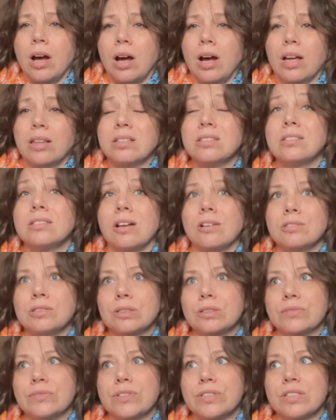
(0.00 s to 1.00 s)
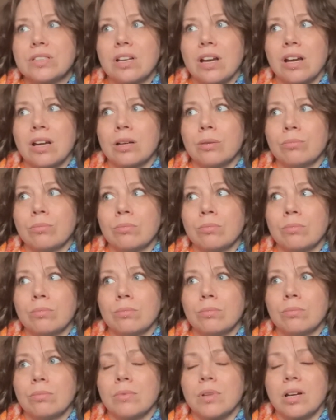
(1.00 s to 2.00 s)
This is also the first time
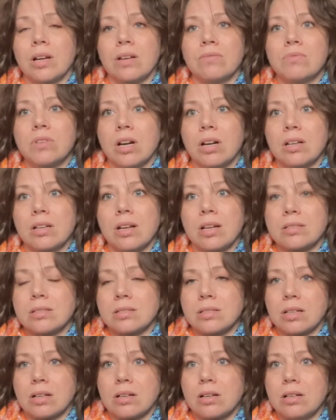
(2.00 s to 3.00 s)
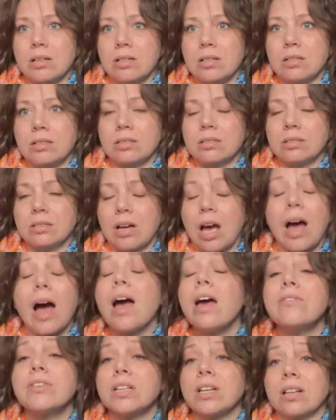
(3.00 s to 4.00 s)
that I've done a testing call. I
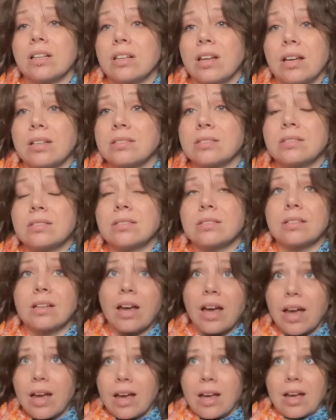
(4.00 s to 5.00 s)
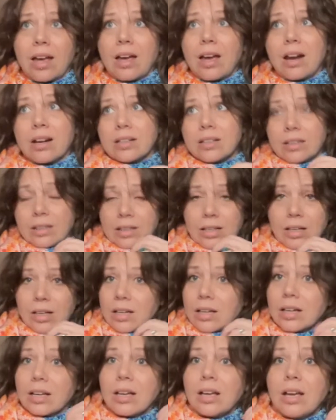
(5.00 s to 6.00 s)
haven't done a test
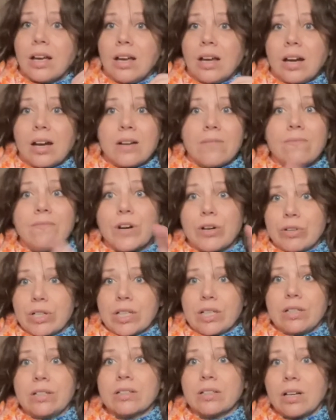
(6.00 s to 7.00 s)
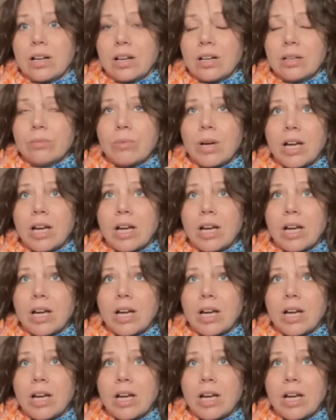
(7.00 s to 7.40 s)
anything in a very long time.